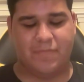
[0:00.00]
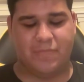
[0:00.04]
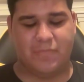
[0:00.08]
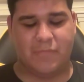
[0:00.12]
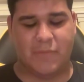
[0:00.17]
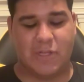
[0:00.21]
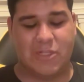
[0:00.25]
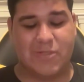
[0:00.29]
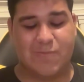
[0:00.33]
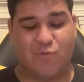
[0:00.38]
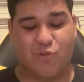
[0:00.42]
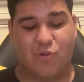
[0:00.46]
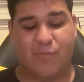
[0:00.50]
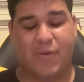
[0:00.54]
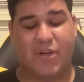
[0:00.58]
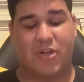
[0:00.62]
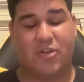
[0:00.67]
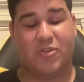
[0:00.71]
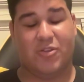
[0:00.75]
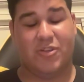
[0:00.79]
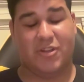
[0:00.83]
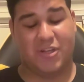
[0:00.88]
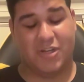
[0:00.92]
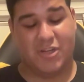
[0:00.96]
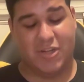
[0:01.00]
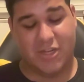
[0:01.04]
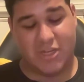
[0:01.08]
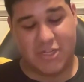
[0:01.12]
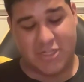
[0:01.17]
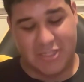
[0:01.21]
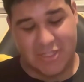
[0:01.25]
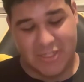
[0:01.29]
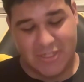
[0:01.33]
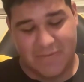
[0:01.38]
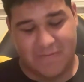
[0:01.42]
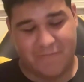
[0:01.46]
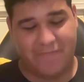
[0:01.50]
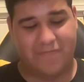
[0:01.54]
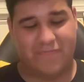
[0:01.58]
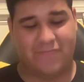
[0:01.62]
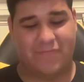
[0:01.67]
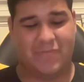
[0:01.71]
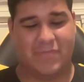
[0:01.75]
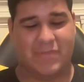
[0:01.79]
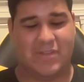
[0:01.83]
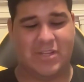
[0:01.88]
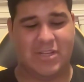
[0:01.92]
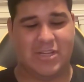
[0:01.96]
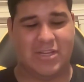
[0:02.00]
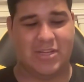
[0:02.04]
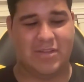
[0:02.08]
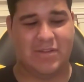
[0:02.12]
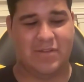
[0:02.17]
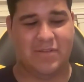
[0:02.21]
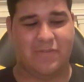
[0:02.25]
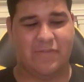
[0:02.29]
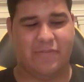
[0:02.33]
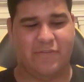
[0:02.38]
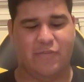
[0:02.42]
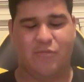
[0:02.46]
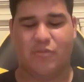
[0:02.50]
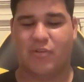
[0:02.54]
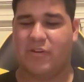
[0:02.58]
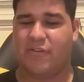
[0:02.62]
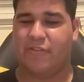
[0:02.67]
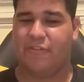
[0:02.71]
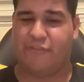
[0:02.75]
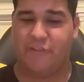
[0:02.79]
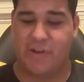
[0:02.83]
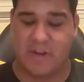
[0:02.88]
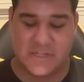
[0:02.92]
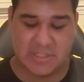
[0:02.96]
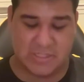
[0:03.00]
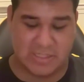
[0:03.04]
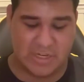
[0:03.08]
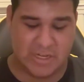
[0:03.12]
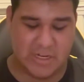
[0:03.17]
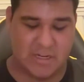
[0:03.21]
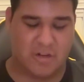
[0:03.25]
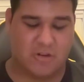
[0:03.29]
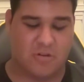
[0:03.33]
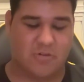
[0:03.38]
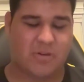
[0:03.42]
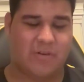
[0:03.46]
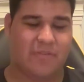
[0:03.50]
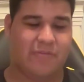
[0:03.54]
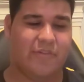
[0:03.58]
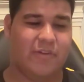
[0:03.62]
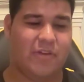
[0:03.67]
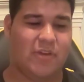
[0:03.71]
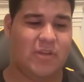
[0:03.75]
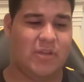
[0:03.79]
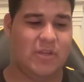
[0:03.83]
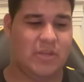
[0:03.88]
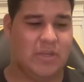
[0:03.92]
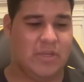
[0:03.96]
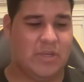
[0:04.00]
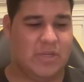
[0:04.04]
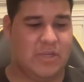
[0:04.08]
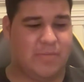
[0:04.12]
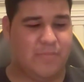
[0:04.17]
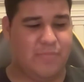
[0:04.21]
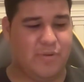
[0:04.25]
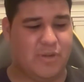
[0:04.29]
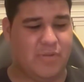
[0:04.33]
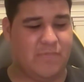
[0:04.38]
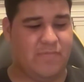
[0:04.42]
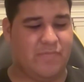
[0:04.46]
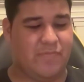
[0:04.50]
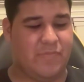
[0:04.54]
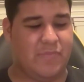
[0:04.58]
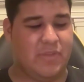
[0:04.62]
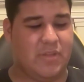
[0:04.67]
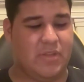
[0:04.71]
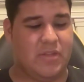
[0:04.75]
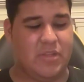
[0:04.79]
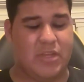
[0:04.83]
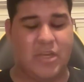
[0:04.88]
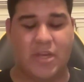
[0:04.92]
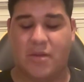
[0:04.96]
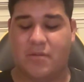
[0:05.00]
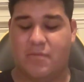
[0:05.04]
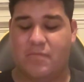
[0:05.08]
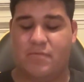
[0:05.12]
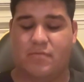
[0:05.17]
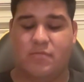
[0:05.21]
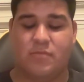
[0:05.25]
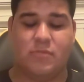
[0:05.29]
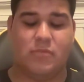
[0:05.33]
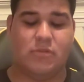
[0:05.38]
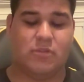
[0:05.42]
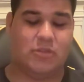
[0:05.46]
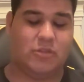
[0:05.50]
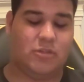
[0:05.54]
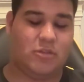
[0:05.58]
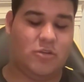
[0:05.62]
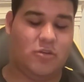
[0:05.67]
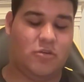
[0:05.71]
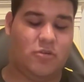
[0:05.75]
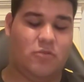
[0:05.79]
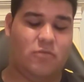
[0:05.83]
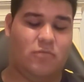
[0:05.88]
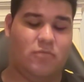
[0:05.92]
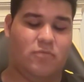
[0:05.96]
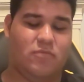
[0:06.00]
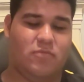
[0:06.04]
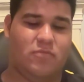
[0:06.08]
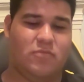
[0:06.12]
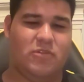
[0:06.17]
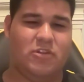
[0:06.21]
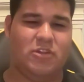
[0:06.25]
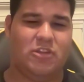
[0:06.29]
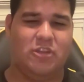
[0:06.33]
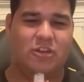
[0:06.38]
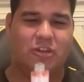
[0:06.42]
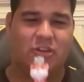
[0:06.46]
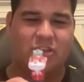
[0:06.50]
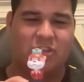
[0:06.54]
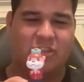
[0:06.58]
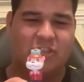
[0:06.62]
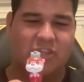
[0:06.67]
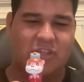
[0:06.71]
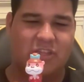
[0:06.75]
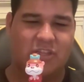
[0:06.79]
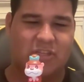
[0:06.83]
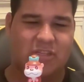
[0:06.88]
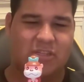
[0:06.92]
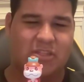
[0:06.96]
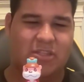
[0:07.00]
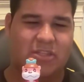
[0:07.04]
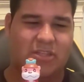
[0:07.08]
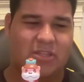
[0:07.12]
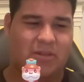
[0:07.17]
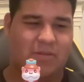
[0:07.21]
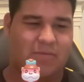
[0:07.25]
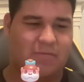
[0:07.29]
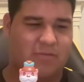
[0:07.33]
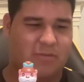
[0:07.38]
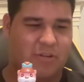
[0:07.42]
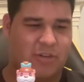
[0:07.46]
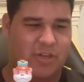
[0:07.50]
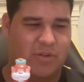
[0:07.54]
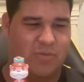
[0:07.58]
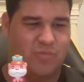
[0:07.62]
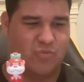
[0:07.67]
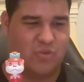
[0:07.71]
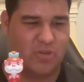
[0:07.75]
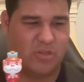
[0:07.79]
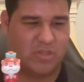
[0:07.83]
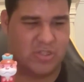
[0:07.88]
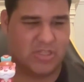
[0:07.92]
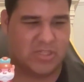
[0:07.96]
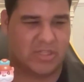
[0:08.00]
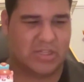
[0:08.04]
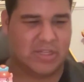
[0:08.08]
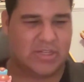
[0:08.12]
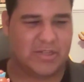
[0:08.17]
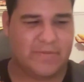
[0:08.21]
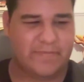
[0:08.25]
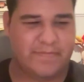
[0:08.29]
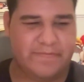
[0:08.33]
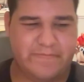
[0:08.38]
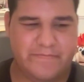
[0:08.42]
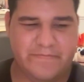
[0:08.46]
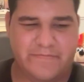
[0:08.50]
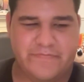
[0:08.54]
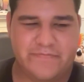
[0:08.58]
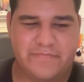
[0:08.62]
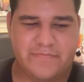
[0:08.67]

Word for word: that's more my older cousin and a few other friends I know of. But yeah, so here she is. Her name was um,